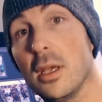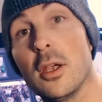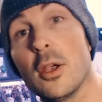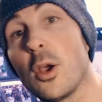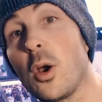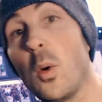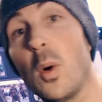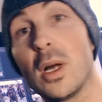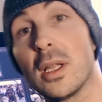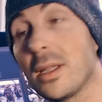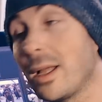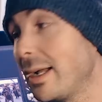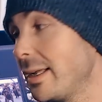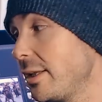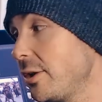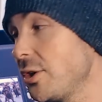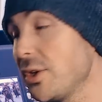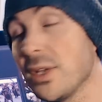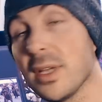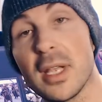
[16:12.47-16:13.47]
go online
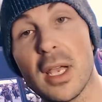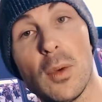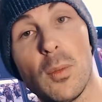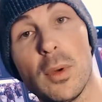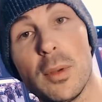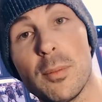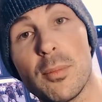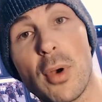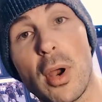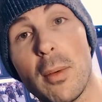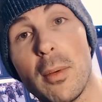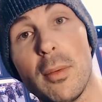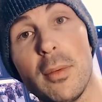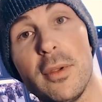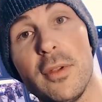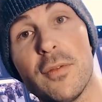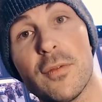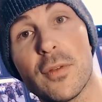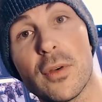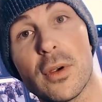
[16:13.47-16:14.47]
and you can get one probably
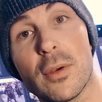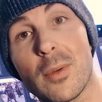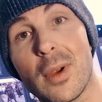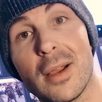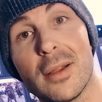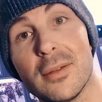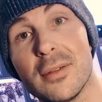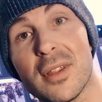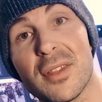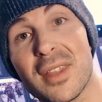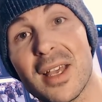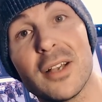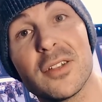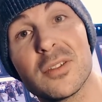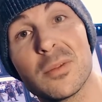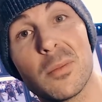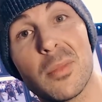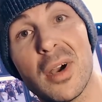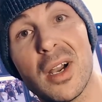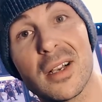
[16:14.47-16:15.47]
for around
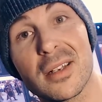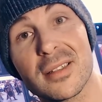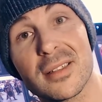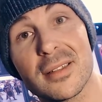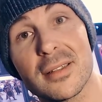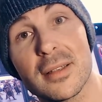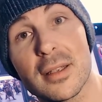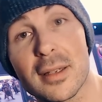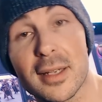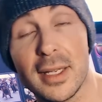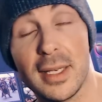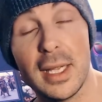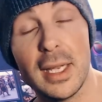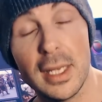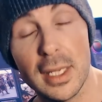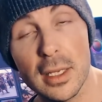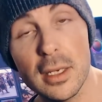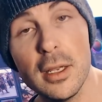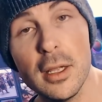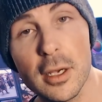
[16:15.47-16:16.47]
$1,000
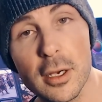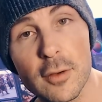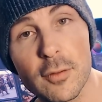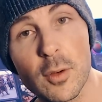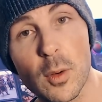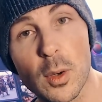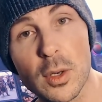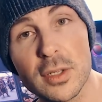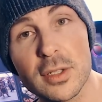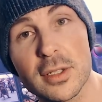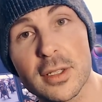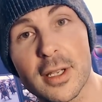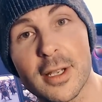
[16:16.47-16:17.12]
Canadian, of course.